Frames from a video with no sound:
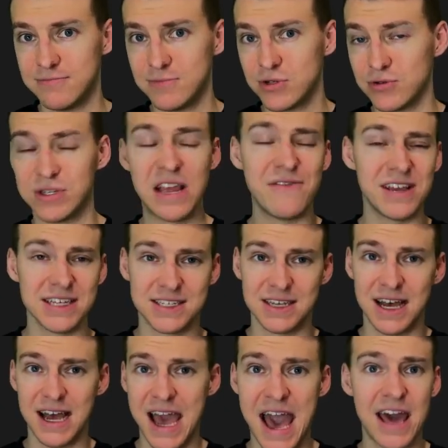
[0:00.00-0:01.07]
Tre'Davious
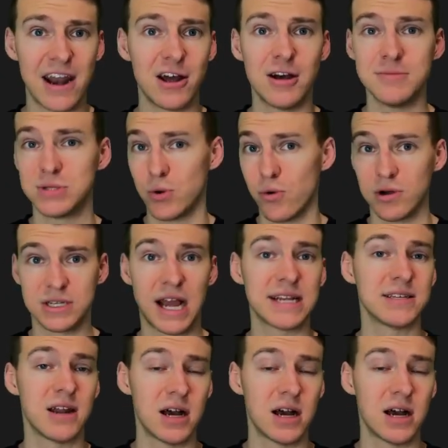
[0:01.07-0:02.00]
Adams or Tyson